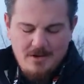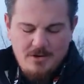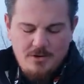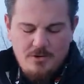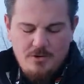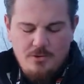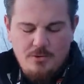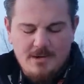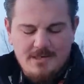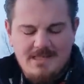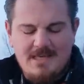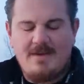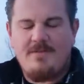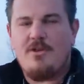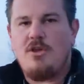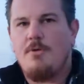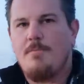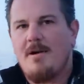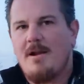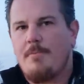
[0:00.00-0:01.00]
Who has given
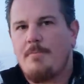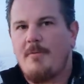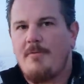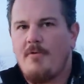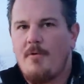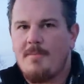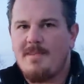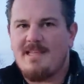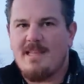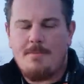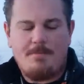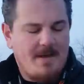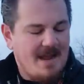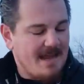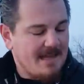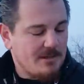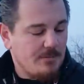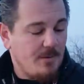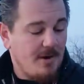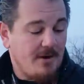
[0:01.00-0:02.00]
you better performance in the
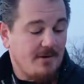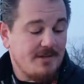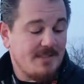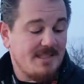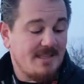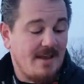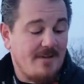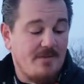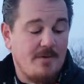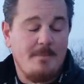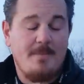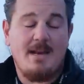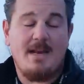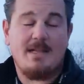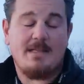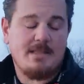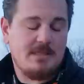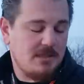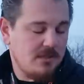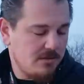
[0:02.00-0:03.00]
past? We are 7
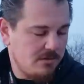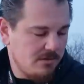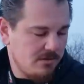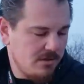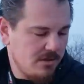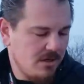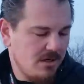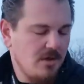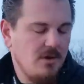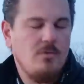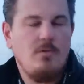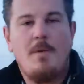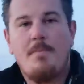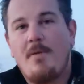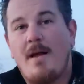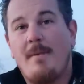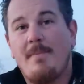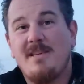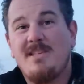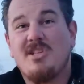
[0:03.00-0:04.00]
minutes. We
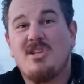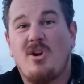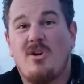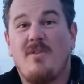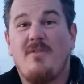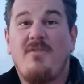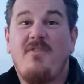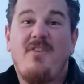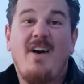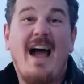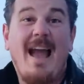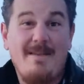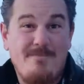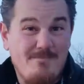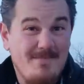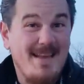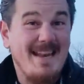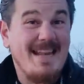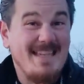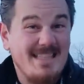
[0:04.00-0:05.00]
probably start at 5
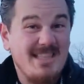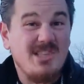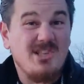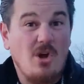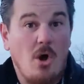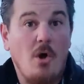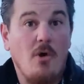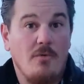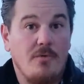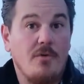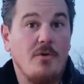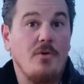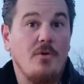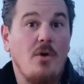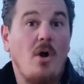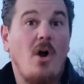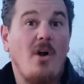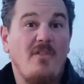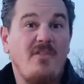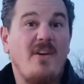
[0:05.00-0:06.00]
minutes over
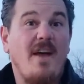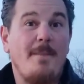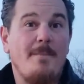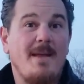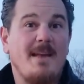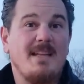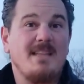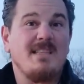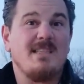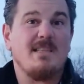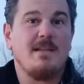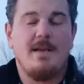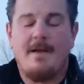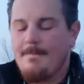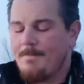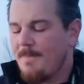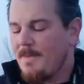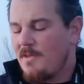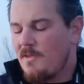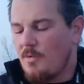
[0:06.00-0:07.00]
our 5 minutes.
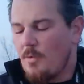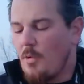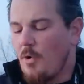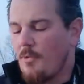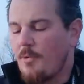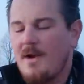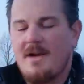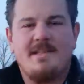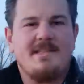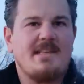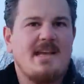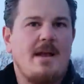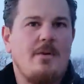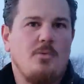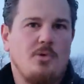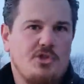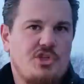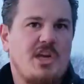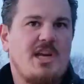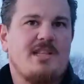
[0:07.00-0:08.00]
So we'll run inside,
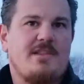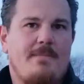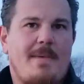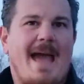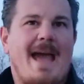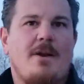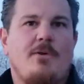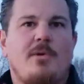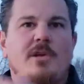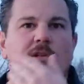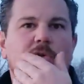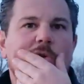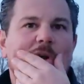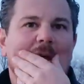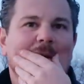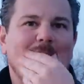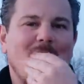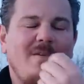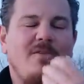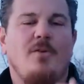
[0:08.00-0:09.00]
we'll check the batteries
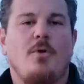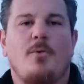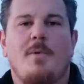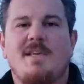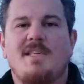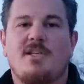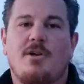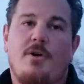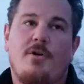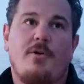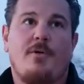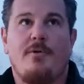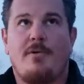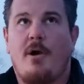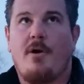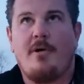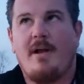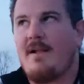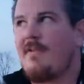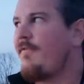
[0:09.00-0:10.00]
quick before we start
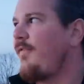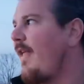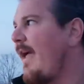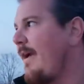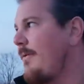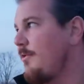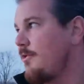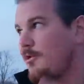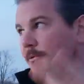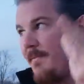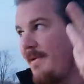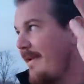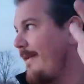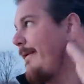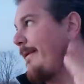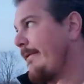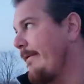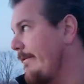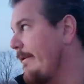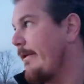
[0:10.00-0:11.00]
our next flight, which will be on
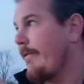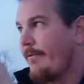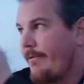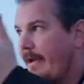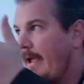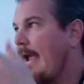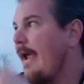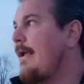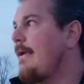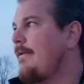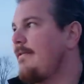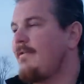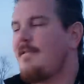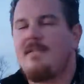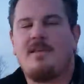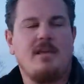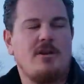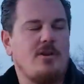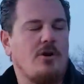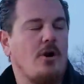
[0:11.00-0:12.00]
another day because it's
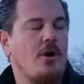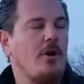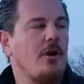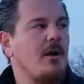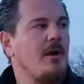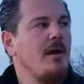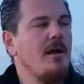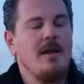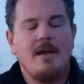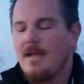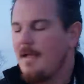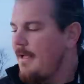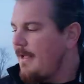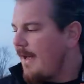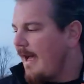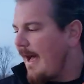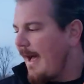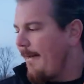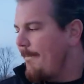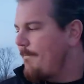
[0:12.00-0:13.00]
getting dark.
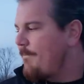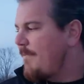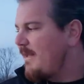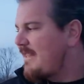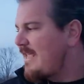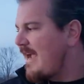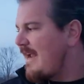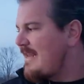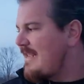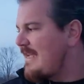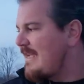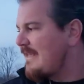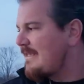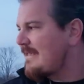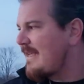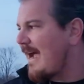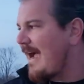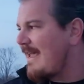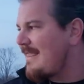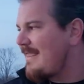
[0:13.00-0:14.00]
But the idea is
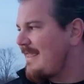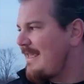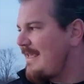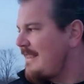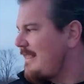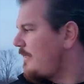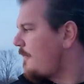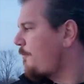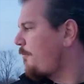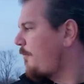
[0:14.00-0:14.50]
I think this